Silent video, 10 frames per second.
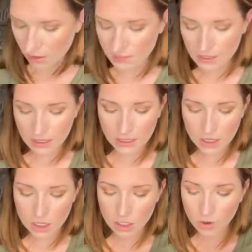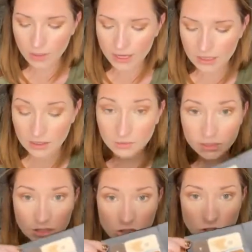I'm gonna go back in
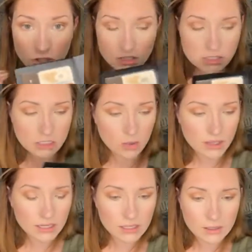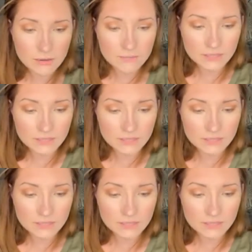with Trust quick.